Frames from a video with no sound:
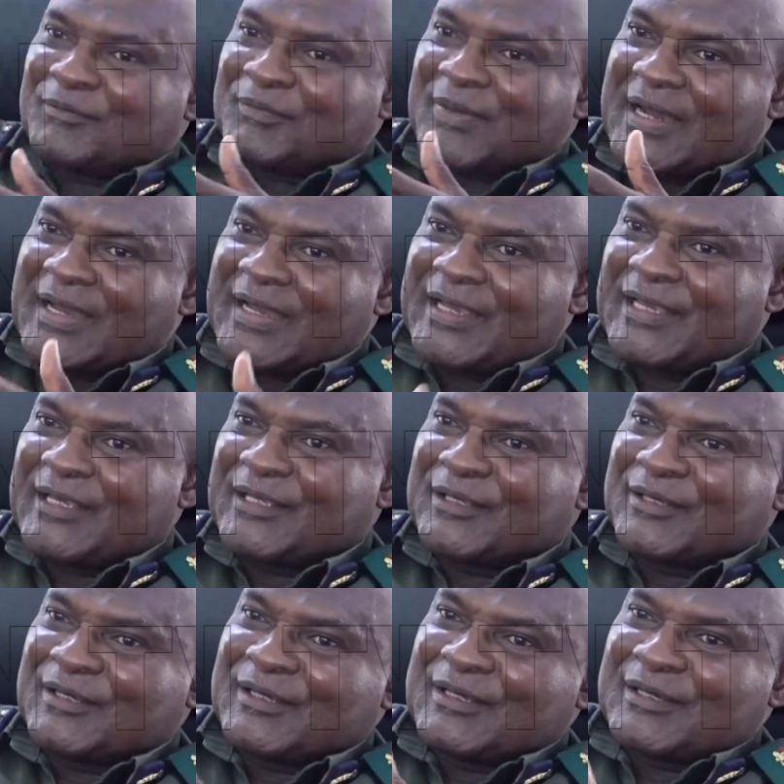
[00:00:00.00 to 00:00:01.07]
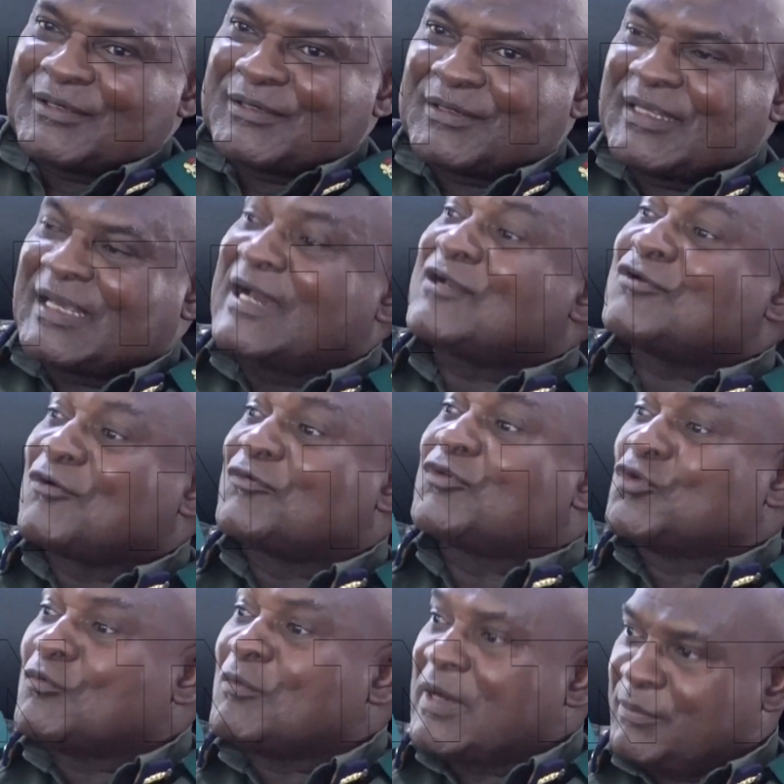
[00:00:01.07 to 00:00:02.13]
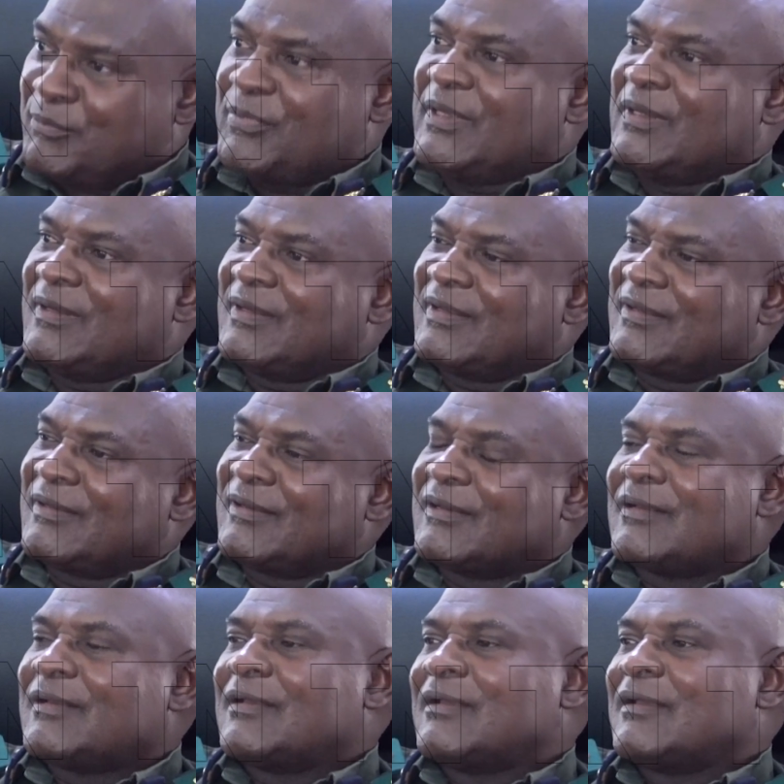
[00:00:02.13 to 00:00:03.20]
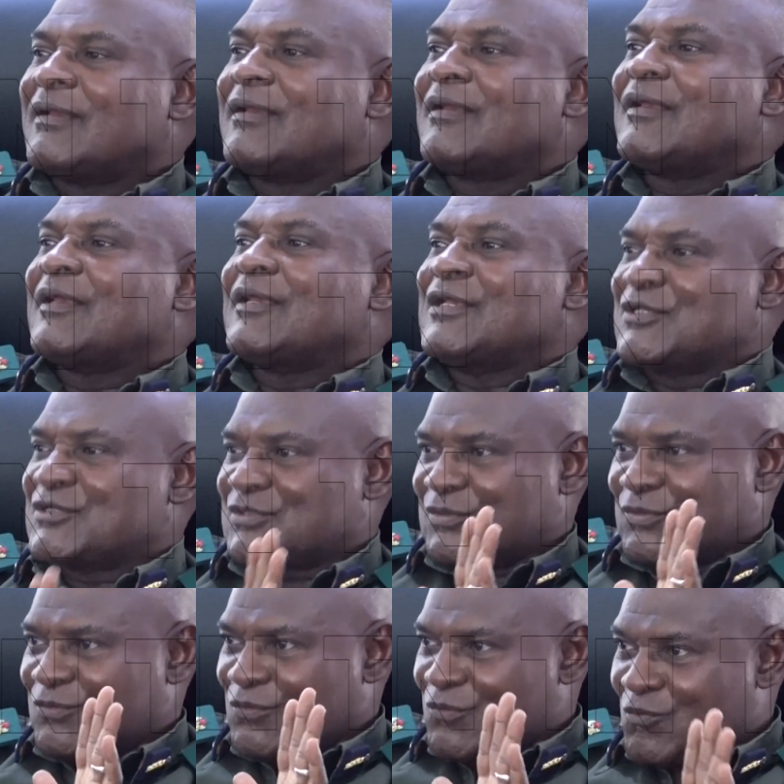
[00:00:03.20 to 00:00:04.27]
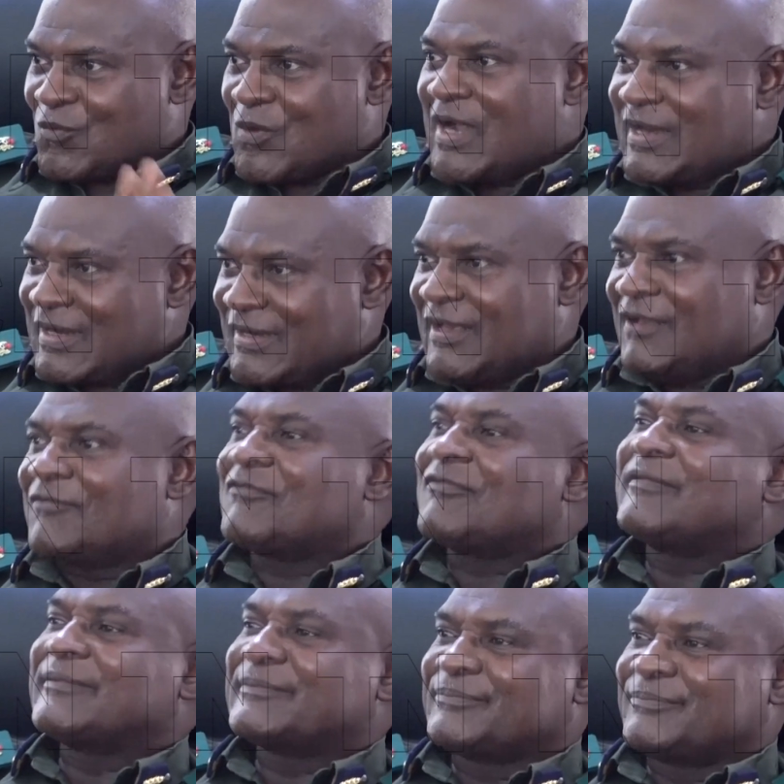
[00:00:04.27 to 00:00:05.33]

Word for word: by the hand of human being is wildlife.